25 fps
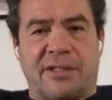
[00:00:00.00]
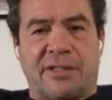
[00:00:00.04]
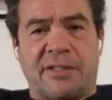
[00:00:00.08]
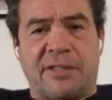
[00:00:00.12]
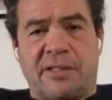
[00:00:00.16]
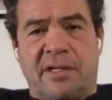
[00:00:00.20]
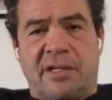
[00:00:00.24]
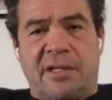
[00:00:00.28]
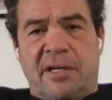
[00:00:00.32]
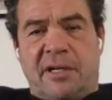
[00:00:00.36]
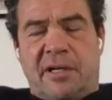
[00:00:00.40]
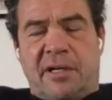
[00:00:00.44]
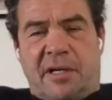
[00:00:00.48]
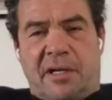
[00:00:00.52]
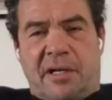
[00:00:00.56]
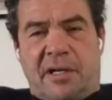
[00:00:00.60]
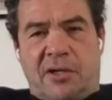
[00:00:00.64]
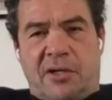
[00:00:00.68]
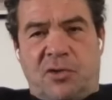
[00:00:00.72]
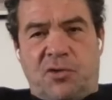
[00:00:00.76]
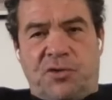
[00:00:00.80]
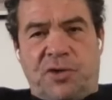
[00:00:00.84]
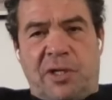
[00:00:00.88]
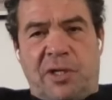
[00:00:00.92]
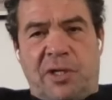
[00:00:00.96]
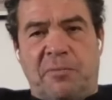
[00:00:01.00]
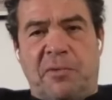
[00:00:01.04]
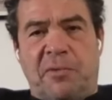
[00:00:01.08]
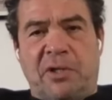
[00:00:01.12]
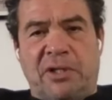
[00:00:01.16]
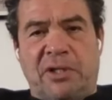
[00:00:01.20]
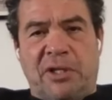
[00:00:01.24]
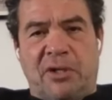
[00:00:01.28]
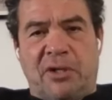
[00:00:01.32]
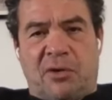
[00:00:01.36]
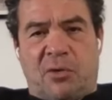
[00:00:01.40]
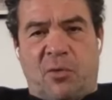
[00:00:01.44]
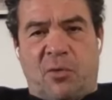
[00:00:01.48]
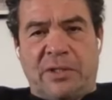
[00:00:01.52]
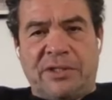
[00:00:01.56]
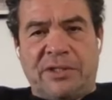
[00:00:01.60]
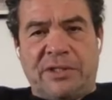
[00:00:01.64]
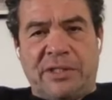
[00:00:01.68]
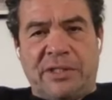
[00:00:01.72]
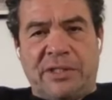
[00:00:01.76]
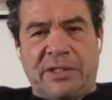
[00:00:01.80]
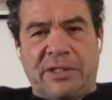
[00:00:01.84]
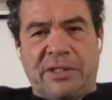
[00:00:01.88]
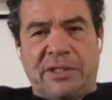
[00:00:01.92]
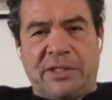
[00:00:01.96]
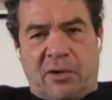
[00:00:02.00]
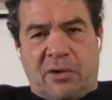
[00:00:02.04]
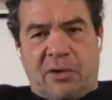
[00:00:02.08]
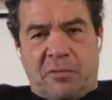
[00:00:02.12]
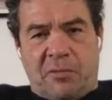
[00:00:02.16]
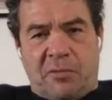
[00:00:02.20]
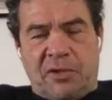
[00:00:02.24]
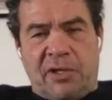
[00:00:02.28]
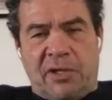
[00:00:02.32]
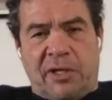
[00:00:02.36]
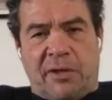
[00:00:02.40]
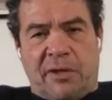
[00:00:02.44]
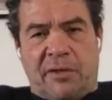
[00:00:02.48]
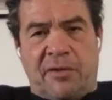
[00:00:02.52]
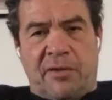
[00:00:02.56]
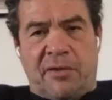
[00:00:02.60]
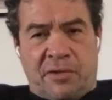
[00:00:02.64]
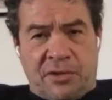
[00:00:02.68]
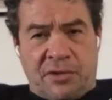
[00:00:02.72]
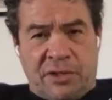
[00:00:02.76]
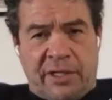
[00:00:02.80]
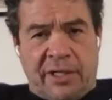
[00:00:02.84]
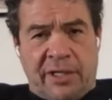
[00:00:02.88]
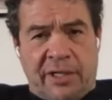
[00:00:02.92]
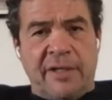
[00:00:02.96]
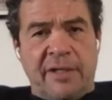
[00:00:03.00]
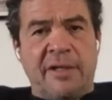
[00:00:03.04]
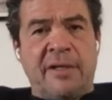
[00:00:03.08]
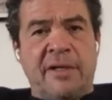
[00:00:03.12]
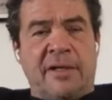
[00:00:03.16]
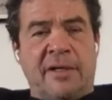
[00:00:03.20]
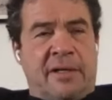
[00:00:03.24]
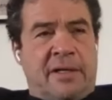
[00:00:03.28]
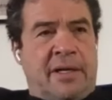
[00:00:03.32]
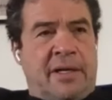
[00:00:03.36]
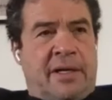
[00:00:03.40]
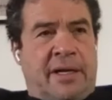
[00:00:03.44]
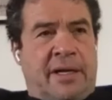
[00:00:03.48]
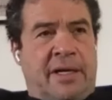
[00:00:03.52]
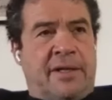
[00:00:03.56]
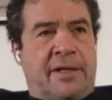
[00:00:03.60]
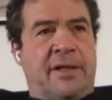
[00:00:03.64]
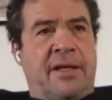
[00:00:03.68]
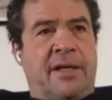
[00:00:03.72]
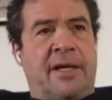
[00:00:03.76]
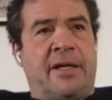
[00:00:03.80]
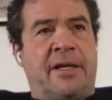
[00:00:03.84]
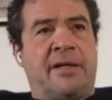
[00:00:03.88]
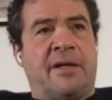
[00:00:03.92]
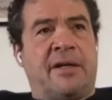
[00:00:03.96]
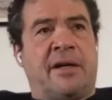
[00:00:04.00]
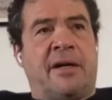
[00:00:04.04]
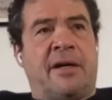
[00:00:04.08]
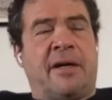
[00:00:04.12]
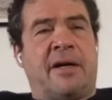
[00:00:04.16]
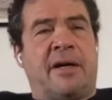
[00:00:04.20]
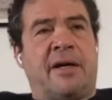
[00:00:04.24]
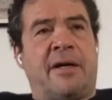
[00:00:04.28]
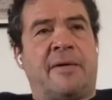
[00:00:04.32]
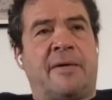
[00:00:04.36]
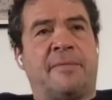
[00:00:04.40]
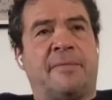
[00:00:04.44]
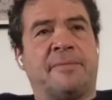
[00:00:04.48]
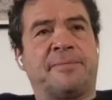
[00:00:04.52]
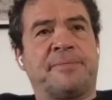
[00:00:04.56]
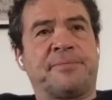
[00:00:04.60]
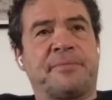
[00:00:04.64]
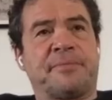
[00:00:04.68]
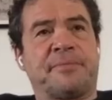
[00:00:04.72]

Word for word: uh, usually Monday or Wednesday or Monday and Thursday, and then uh, um,